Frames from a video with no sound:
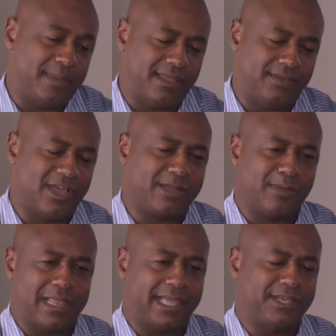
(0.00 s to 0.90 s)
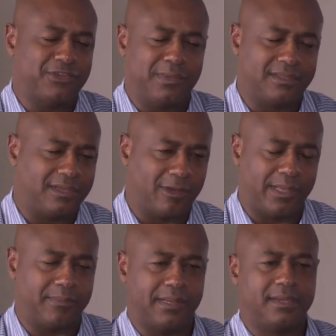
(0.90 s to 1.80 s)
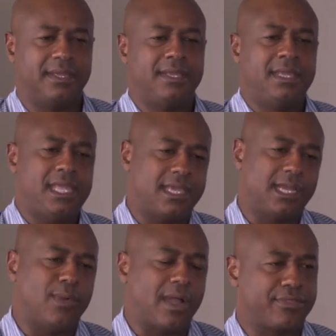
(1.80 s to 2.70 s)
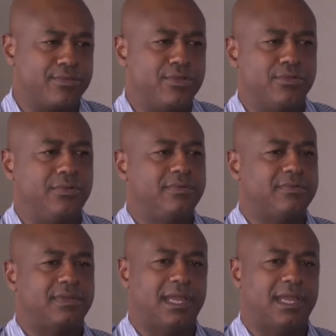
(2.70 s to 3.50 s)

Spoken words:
maybe you talk about Black History Month a little bit, but you kind of walk through